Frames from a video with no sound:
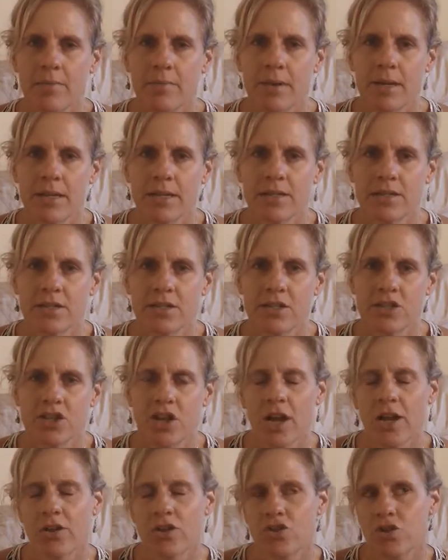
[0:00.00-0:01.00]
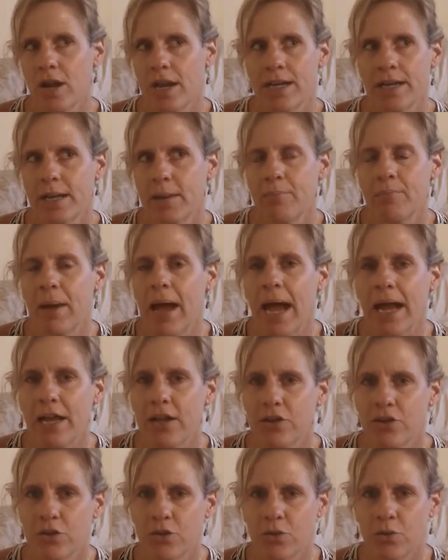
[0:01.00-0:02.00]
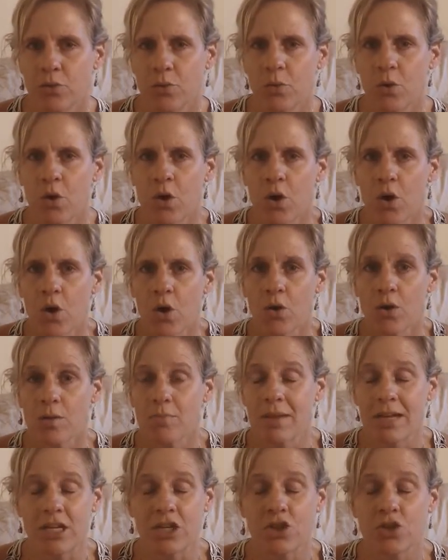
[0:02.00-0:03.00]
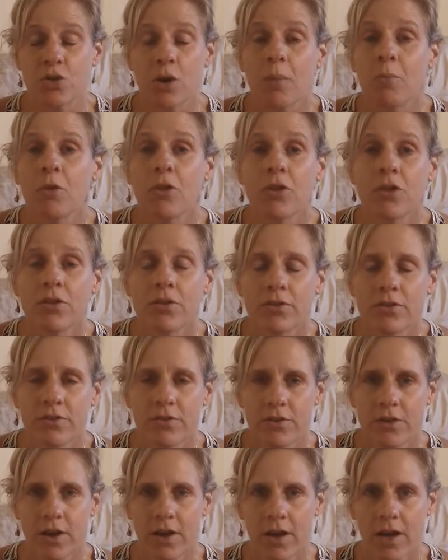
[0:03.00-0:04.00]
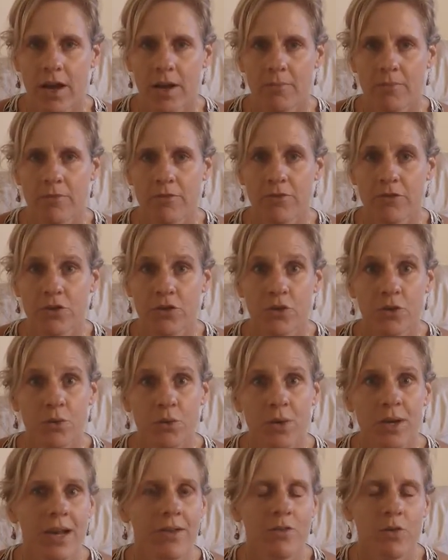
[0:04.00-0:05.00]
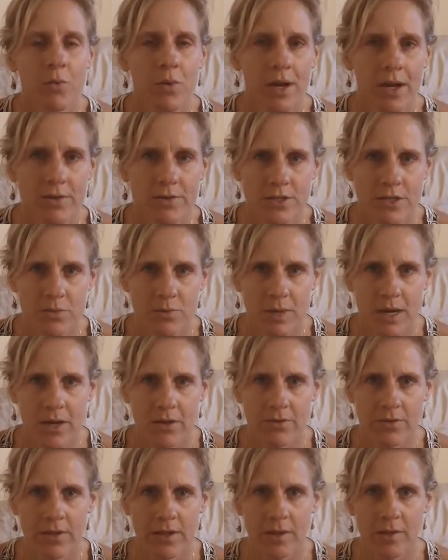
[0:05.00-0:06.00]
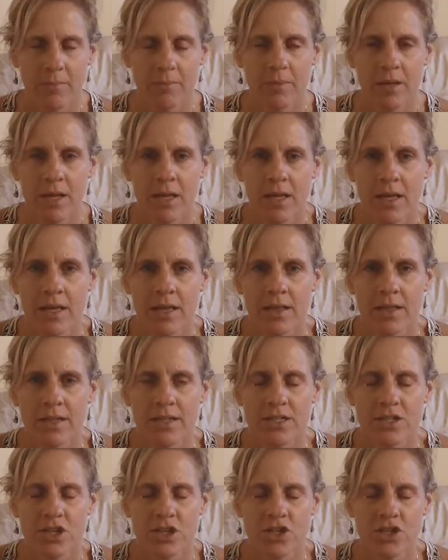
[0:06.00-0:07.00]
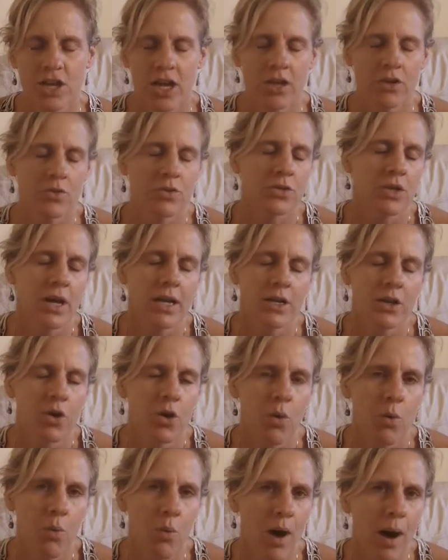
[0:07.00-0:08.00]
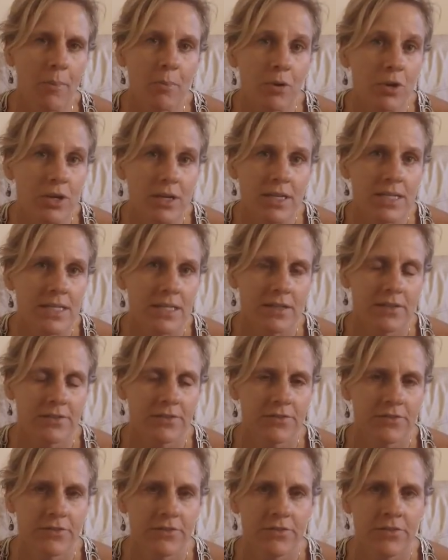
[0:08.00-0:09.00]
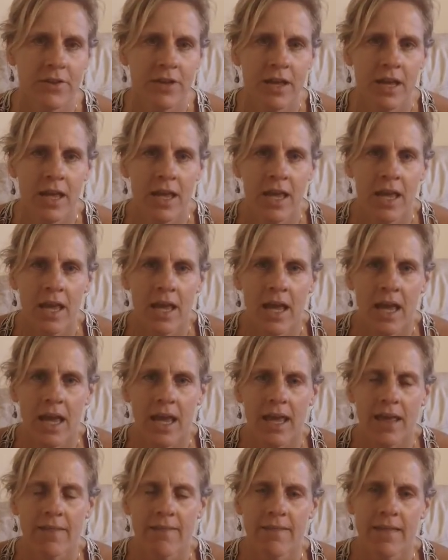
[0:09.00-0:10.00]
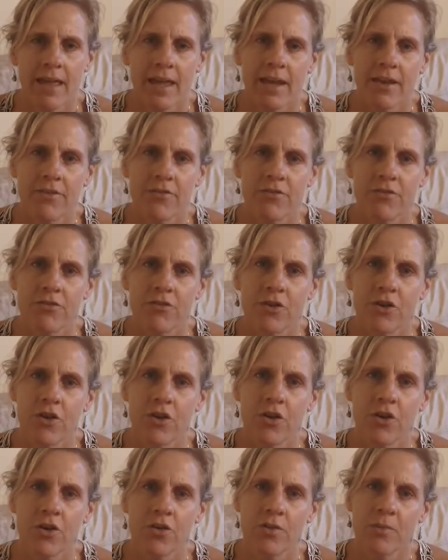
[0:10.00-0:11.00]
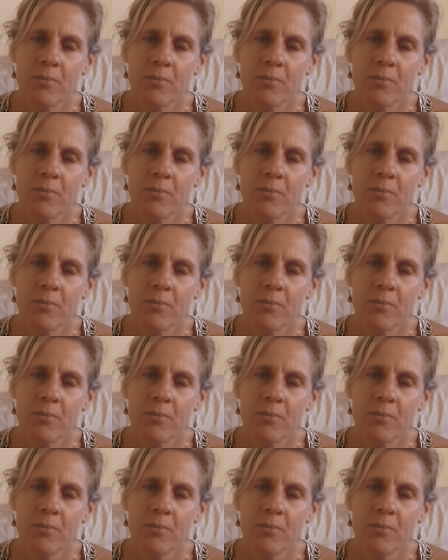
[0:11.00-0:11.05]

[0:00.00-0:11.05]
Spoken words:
it's the child trying to get back at you or to make trouble for you and everyone else around them. It's a child who's uncooperative. And then for the